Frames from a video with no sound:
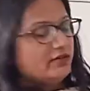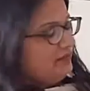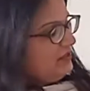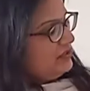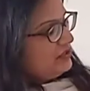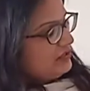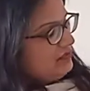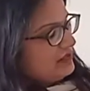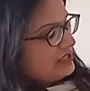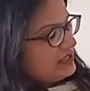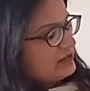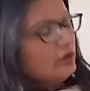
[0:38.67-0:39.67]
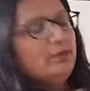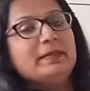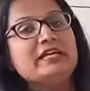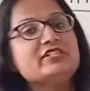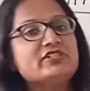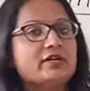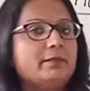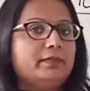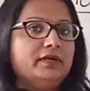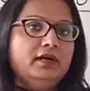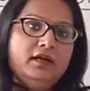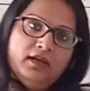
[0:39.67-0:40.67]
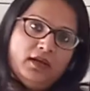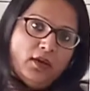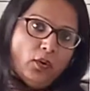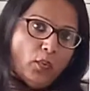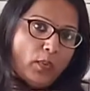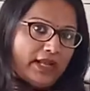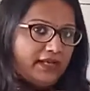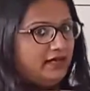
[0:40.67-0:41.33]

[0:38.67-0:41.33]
revision, which is on page number 1.